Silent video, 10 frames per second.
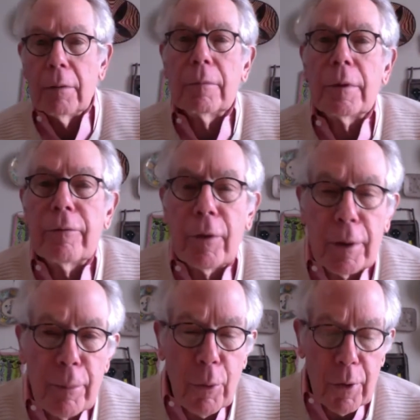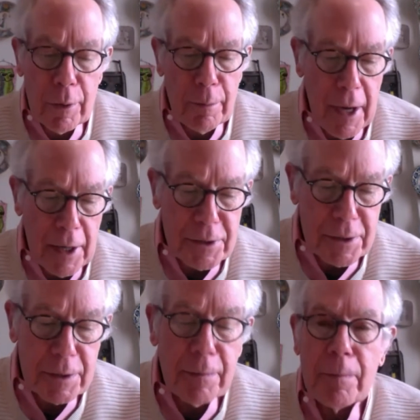very important
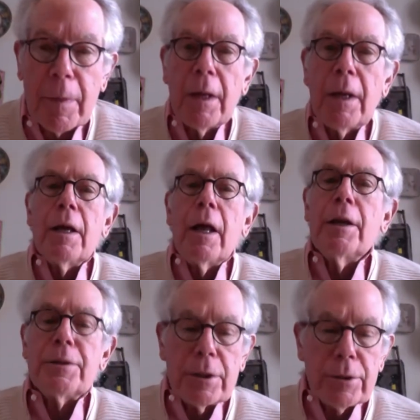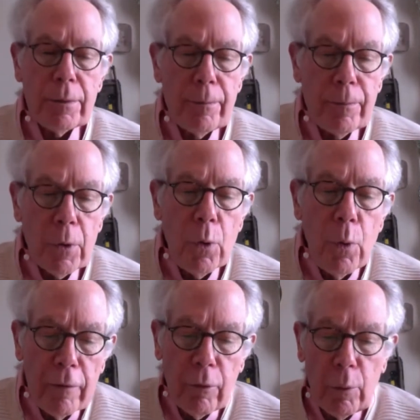passage. And he says,
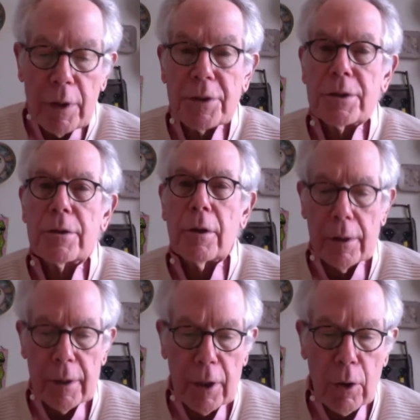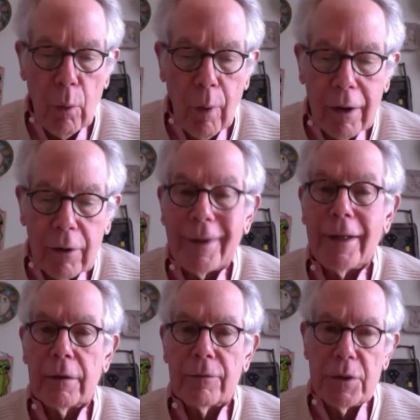whoever would assert an
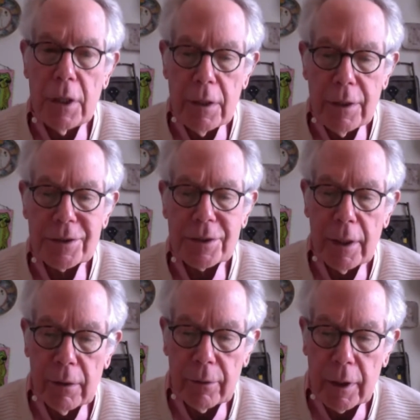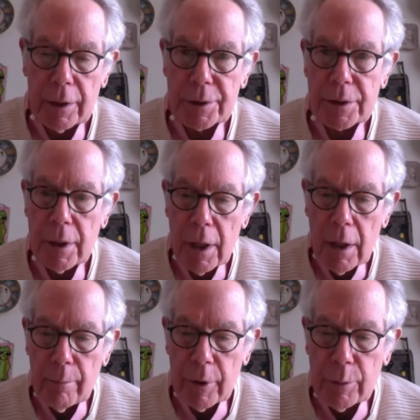equality of genius and elegance
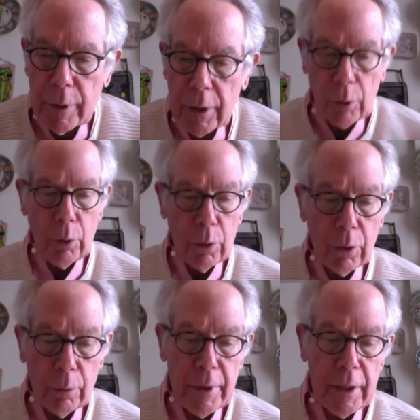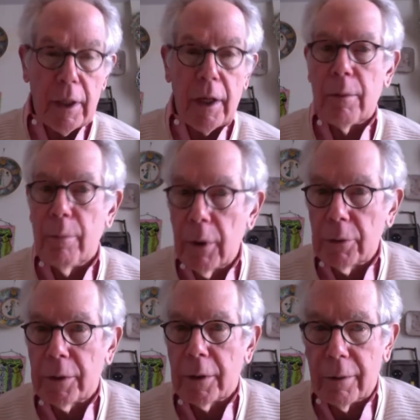between Ogilvy and
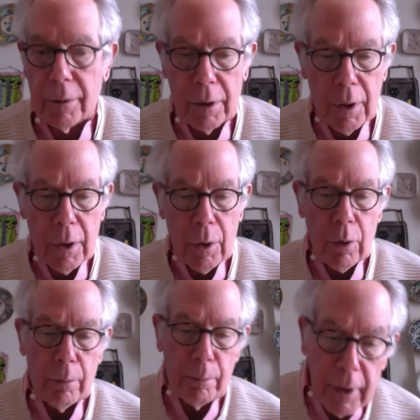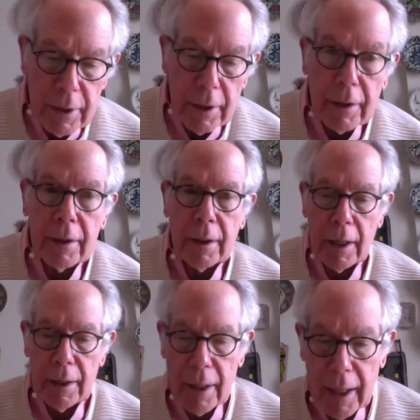Milton, or Bunyan
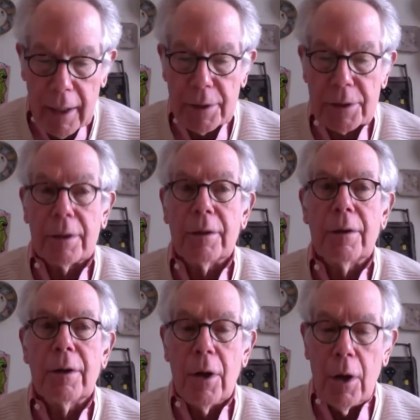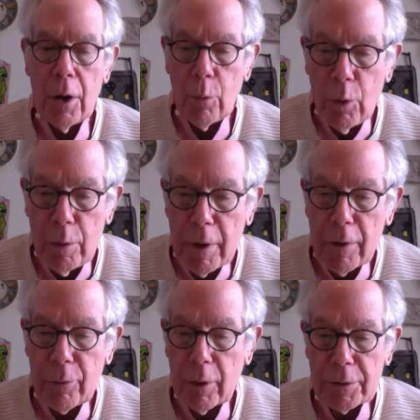and Addison, would be
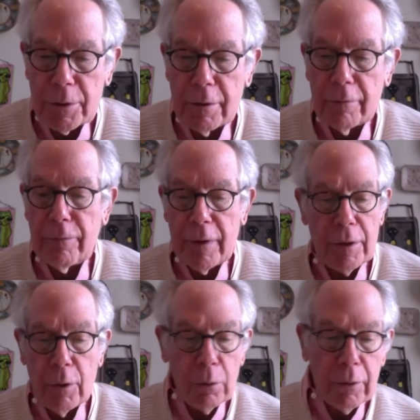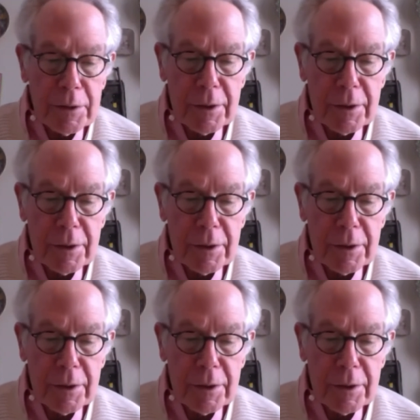thought to defend no less in